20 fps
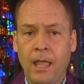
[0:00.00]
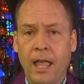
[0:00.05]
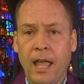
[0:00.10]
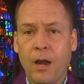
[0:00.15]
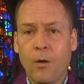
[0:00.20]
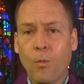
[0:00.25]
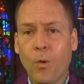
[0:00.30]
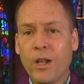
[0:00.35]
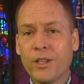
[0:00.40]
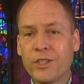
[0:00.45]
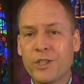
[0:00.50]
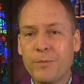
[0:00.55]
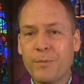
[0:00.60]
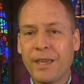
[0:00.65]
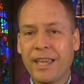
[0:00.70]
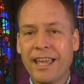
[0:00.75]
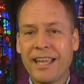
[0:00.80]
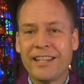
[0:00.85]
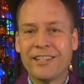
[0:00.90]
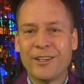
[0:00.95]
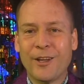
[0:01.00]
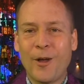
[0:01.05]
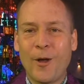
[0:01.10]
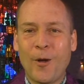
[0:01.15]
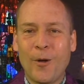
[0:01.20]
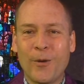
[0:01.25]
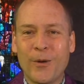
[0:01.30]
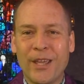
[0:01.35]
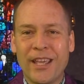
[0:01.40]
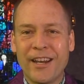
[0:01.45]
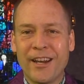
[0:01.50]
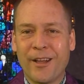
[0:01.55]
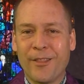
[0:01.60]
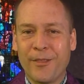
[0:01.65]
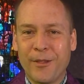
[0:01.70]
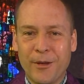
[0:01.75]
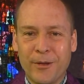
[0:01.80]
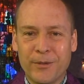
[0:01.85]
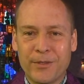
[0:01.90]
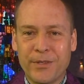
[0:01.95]
And once you begin to hone in on
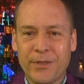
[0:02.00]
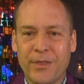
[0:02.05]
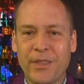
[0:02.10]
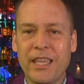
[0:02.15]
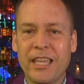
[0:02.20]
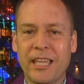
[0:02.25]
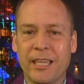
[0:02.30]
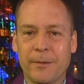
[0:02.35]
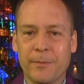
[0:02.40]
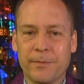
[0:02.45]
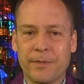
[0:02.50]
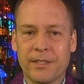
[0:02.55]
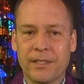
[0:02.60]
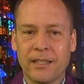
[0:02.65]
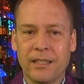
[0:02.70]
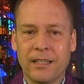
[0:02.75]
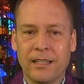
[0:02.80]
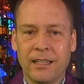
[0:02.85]
those themes,